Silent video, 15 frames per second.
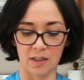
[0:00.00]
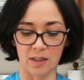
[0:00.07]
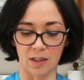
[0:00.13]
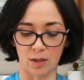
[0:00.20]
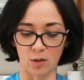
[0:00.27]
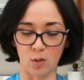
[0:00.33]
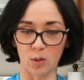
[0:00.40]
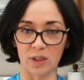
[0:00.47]

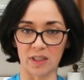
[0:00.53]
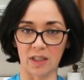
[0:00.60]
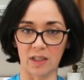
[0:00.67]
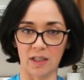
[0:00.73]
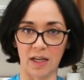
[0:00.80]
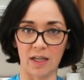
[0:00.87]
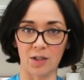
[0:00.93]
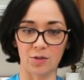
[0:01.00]
now hold it at
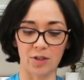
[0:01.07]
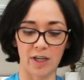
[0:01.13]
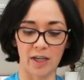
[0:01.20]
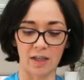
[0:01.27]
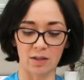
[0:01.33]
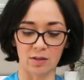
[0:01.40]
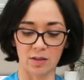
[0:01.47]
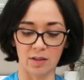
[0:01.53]
a 90 degree
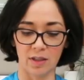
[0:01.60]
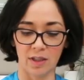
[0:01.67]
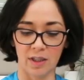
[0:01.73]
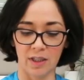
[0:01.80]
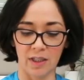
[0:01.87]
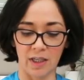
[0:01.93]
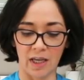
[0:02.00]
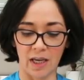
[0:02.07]
angle
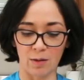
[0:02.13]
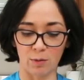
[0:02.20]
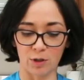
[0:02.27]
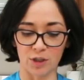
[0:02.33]
and